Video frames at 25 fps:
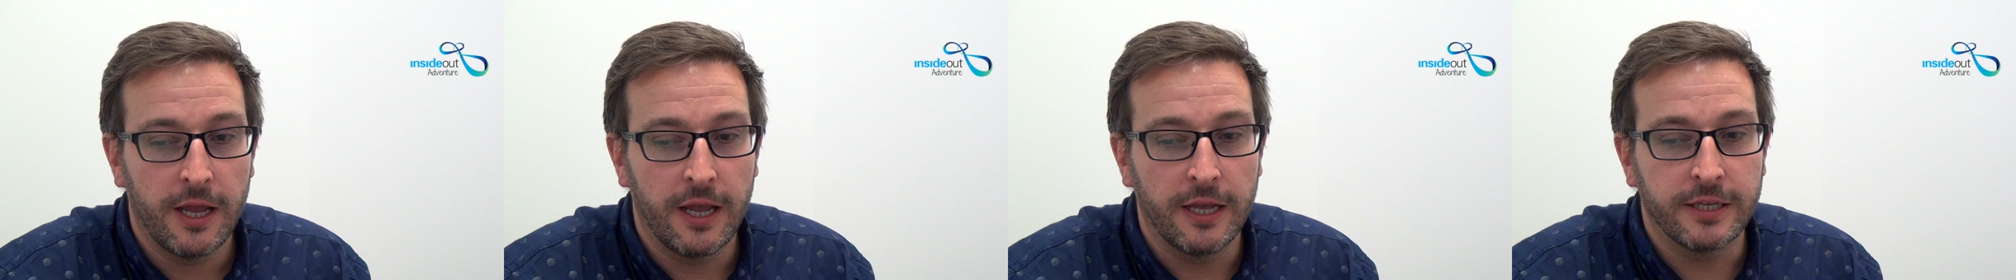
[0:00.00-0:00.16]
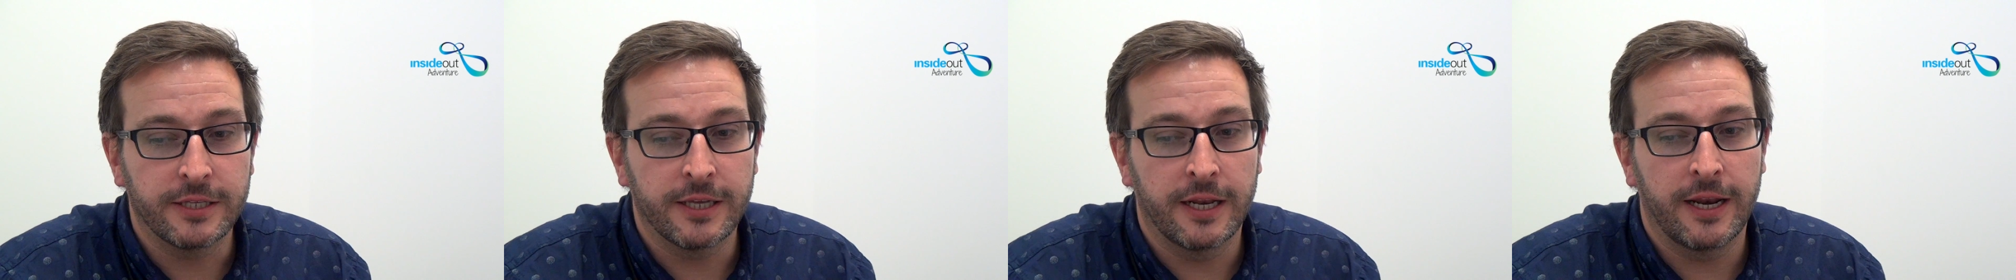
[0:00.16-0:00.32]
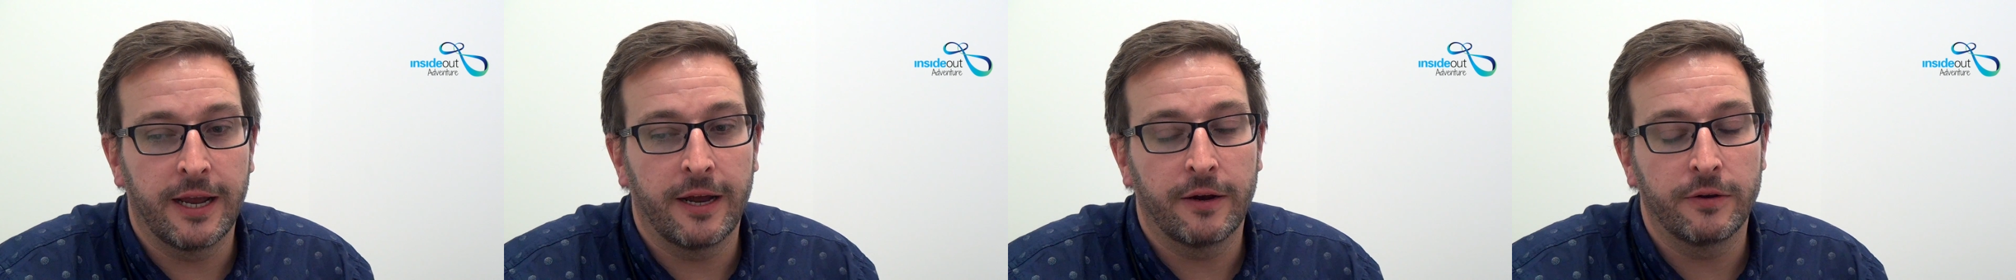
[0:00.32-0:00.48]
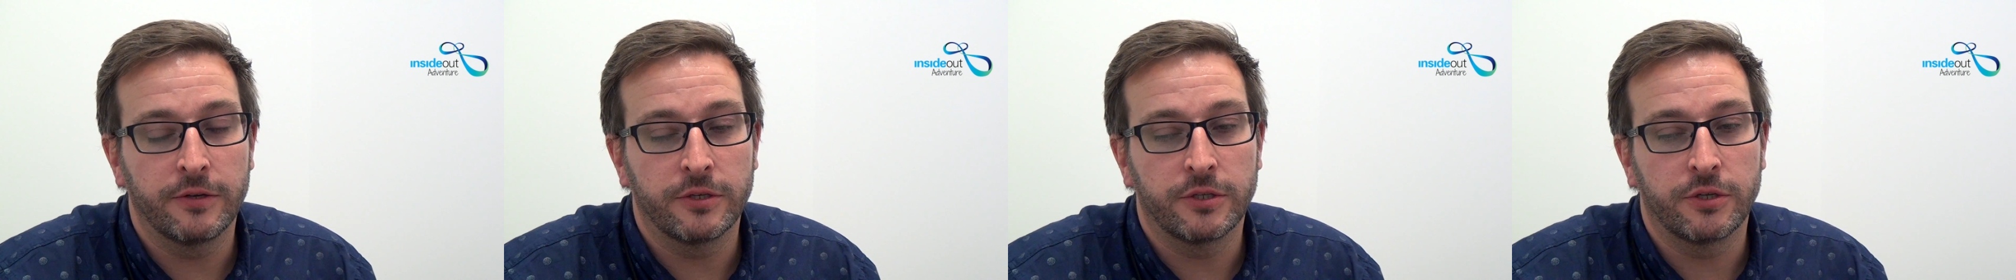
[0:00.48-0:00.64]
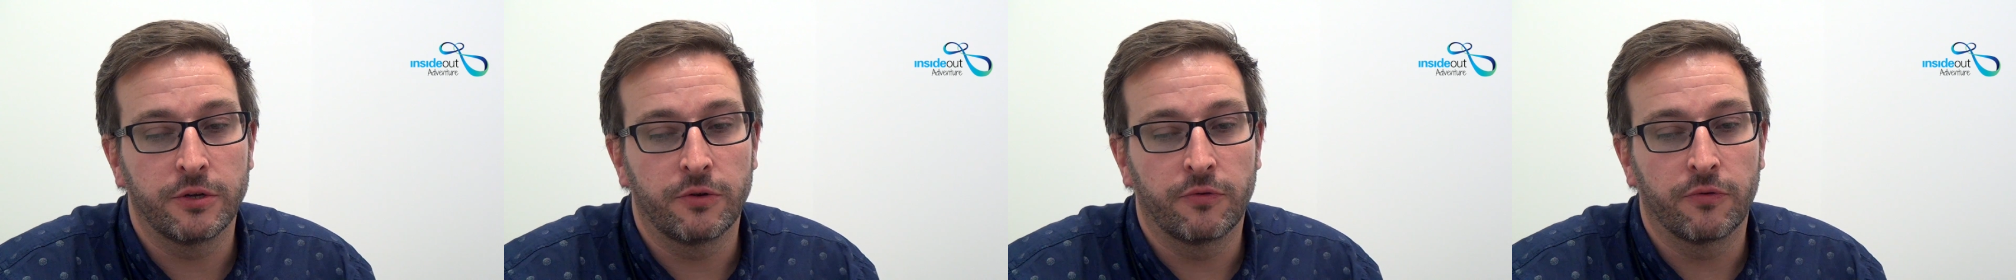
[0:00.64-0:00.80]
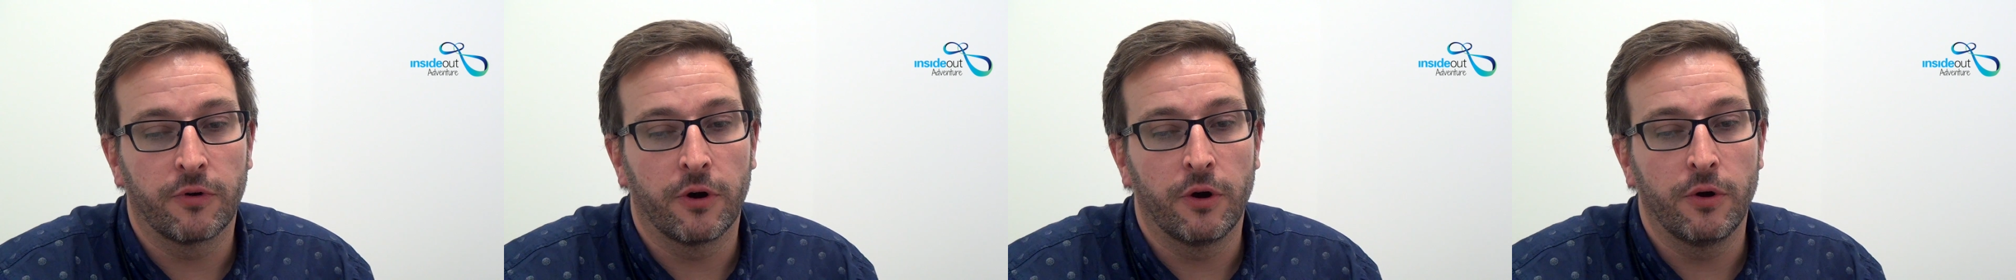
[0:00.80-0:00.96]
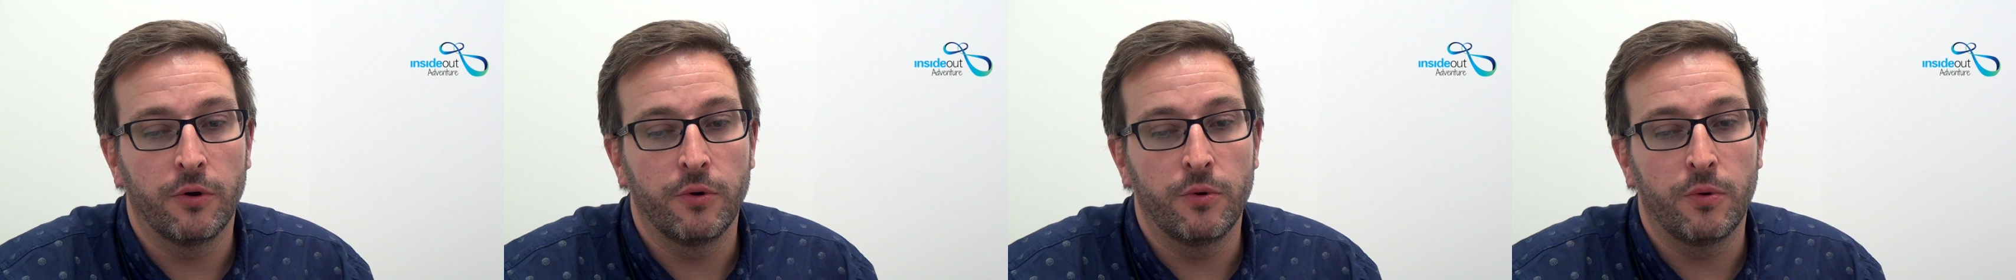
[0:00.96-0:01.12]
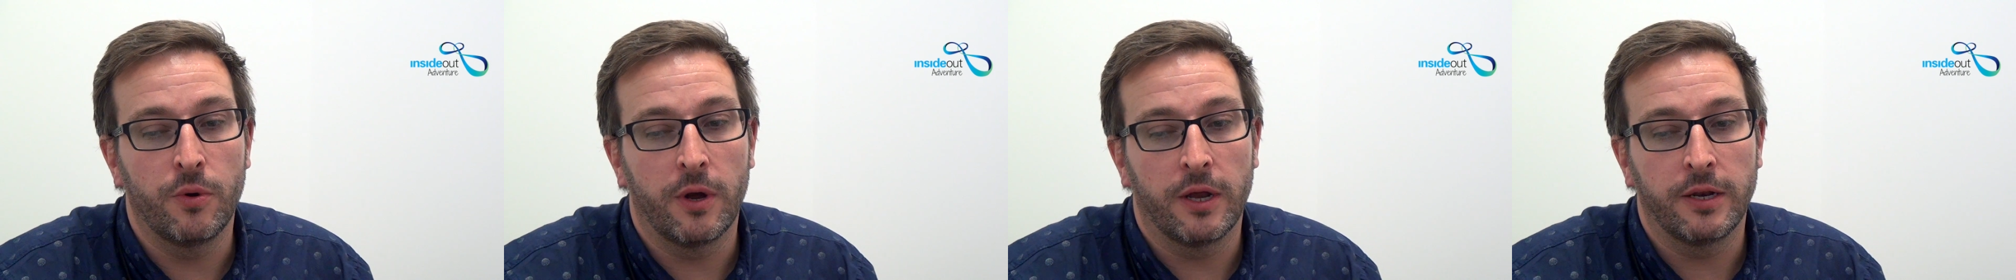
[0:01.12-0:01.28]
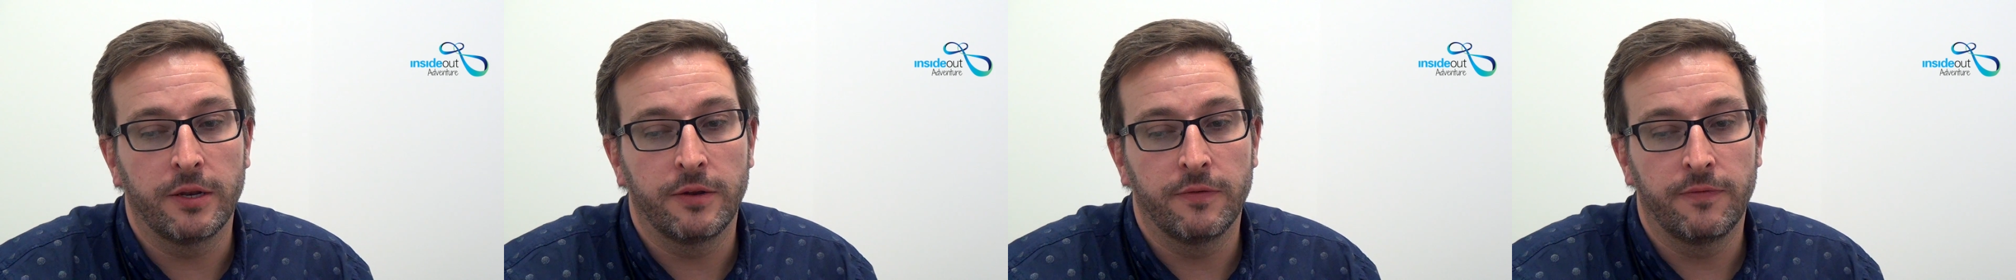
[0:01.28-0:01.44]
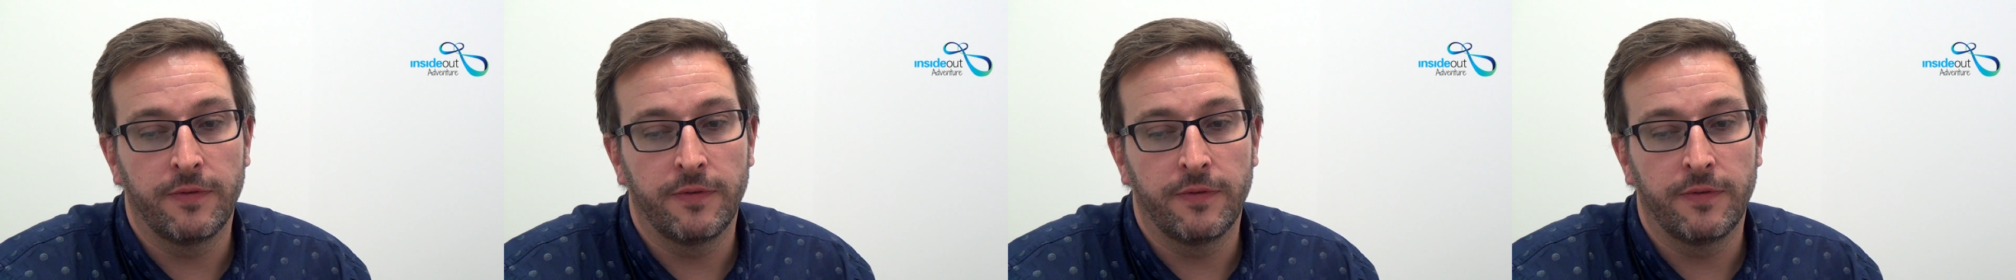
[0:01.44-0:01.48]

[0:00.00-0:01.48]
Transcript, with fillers: it's allowed us to grow and